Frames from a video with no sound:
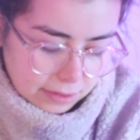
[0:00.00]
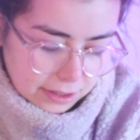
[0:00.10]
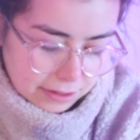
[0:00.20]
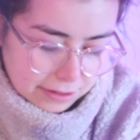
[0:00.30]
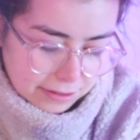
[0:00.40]

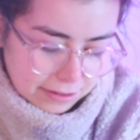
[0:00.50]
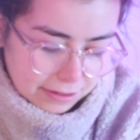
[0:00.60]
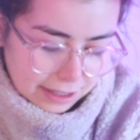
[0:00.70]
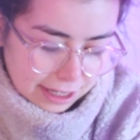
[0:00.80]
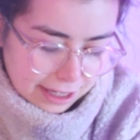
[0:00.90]

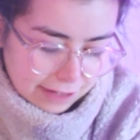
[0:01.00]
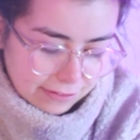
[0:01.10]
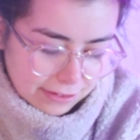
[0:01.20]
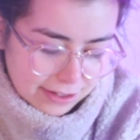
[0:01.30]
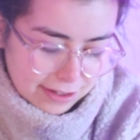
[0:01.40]
Oh, like I've
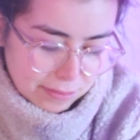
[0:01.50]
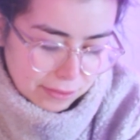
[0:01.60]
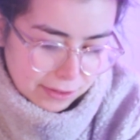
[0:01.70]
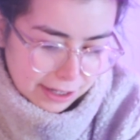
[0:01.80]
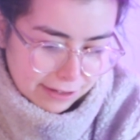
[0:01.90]
lost the
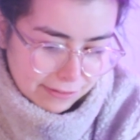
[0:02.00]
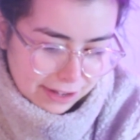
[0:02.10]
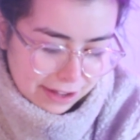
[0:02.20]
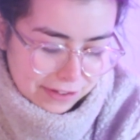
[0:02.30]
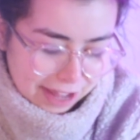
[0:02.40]
point of
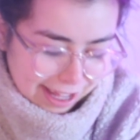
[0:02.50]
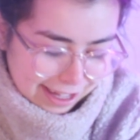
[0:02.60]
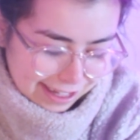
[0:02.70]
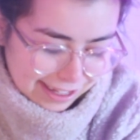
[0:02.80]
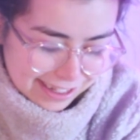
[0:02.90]
living.